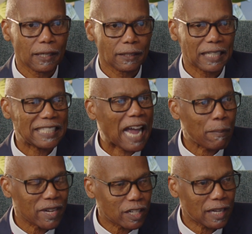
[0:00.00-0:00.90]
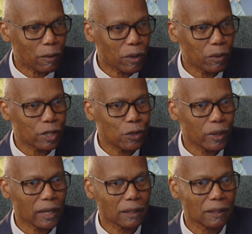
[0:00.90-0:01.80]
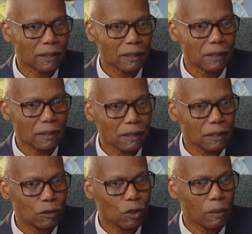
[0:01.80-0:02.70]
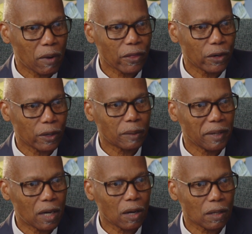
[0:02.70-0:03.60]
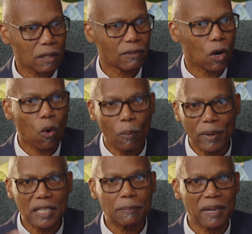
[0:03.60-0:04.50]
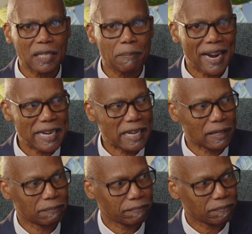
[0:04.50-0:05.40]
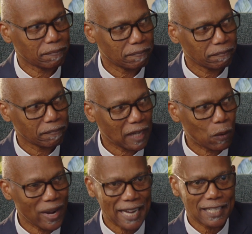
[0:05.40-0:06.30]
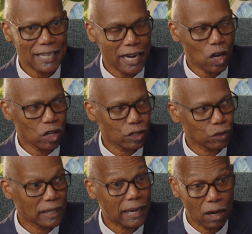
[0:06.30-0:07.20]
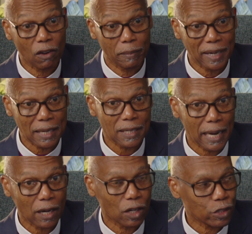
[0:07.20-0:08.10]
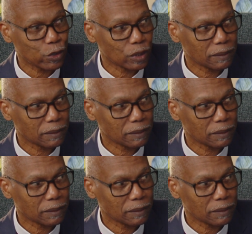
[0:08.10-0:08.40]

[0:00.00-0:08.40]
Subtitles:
the damage that we were doing to the Mother Earth because of the open space mining that we had signed on to, that the government had signed on to.